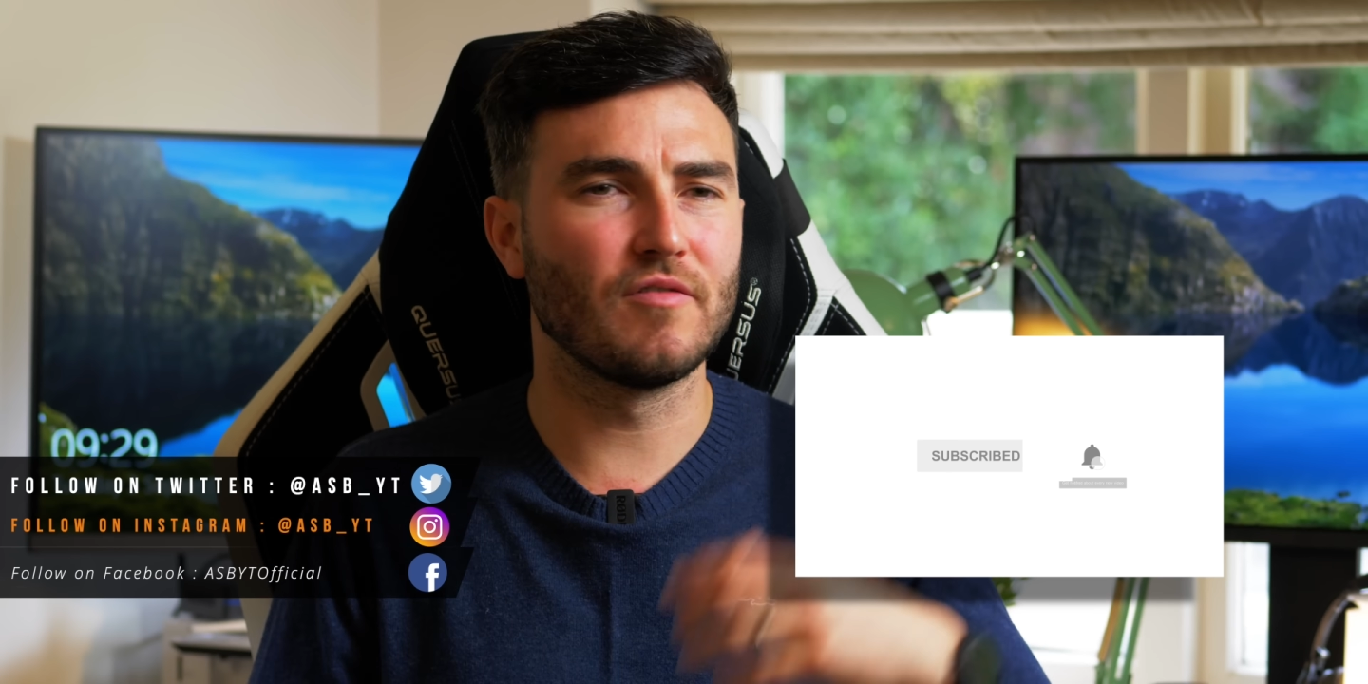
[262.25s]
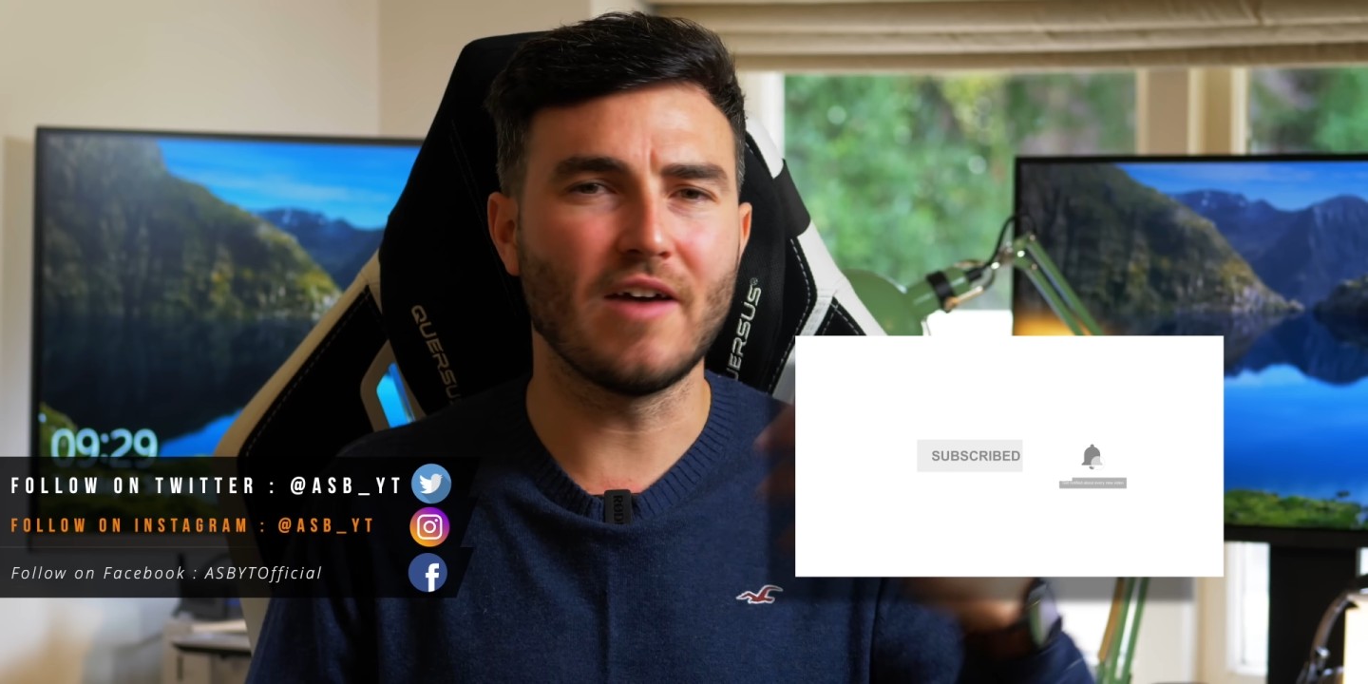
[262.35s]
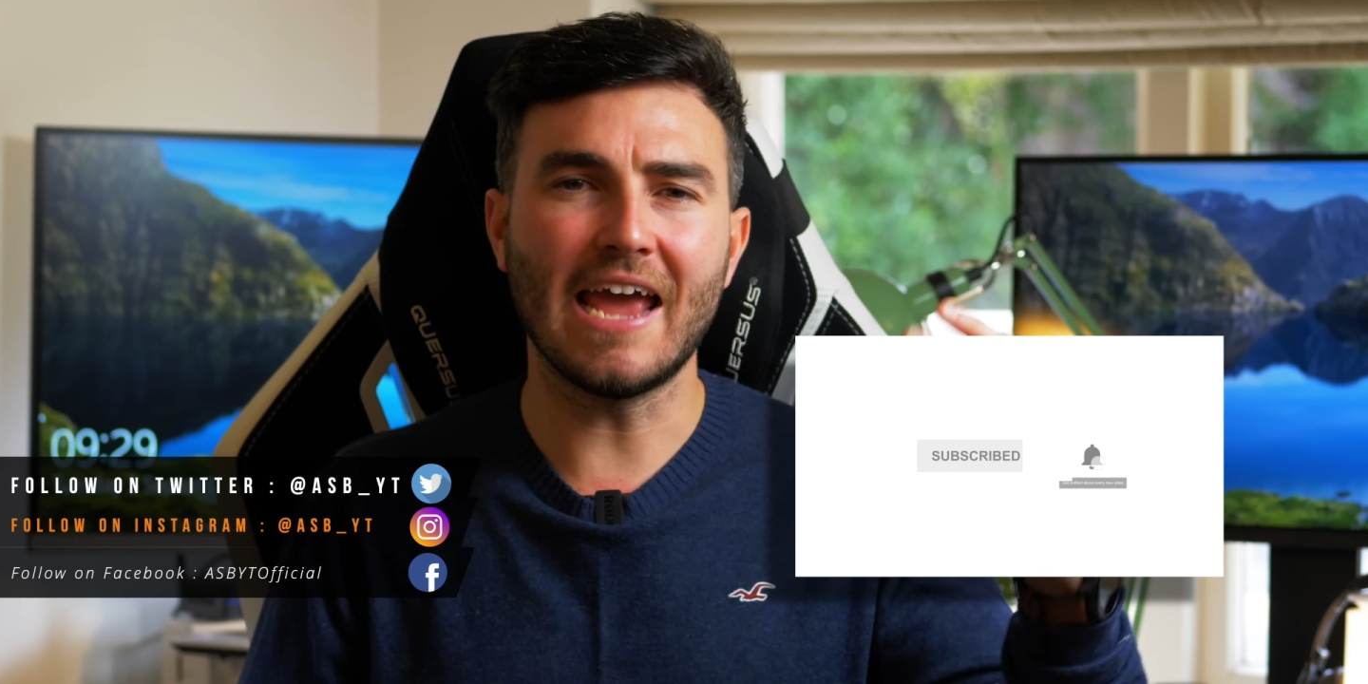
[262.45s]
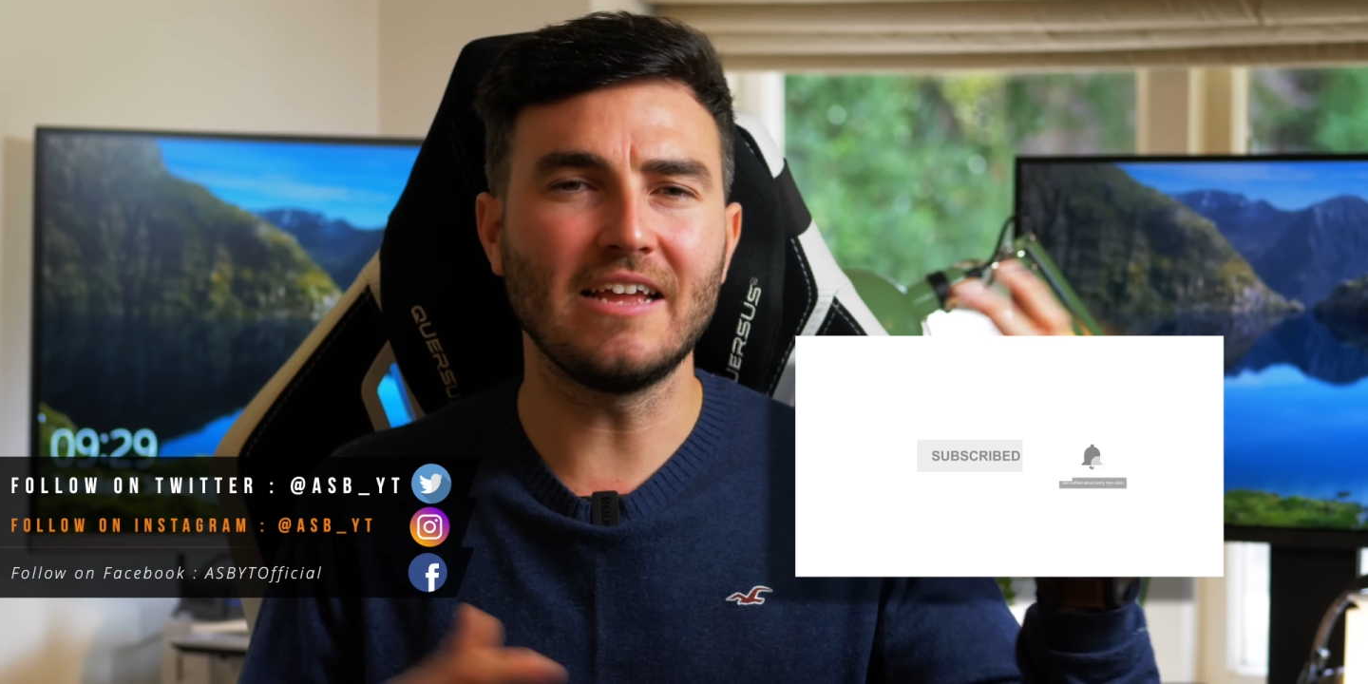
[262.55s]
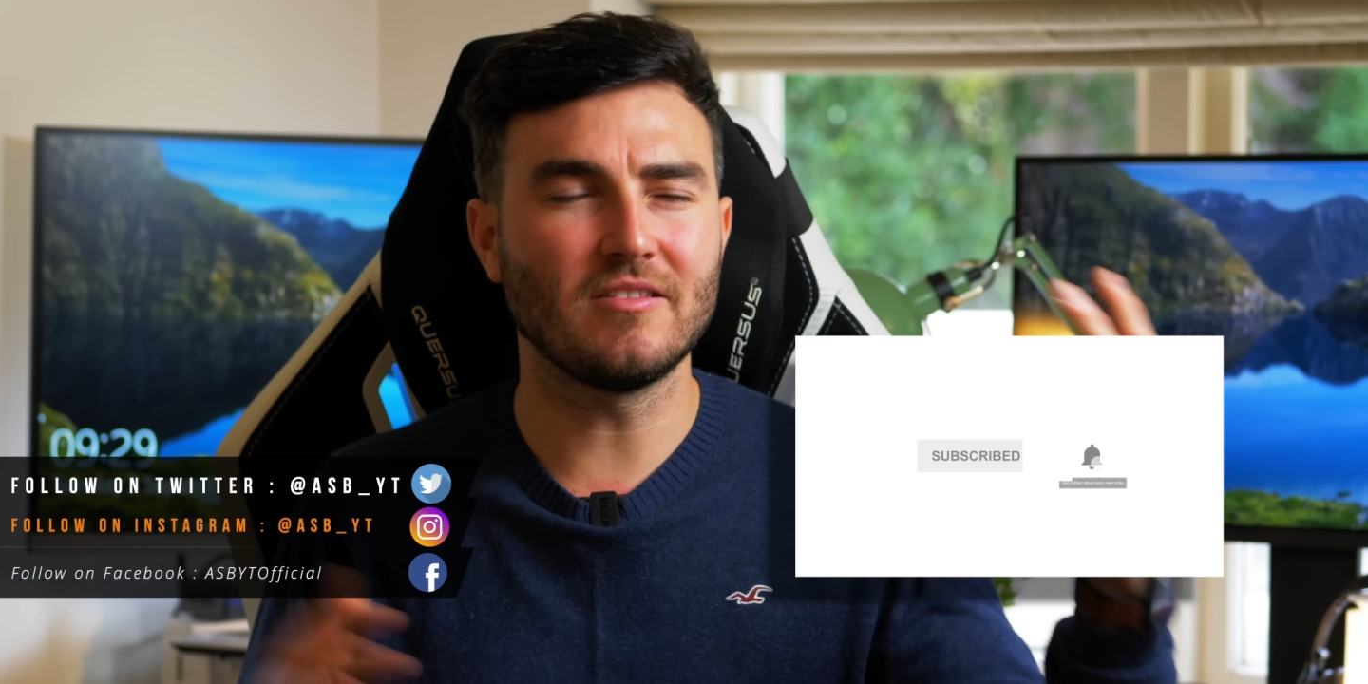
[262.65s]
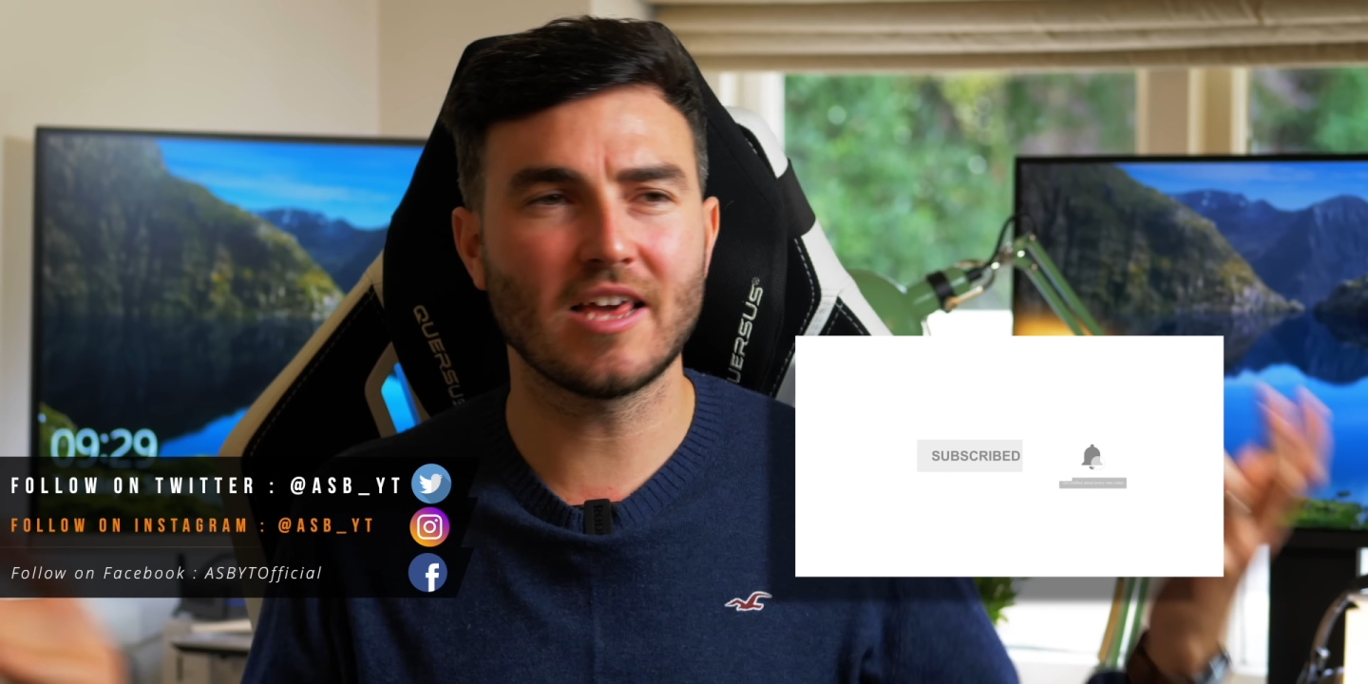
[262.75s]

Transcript: of 8,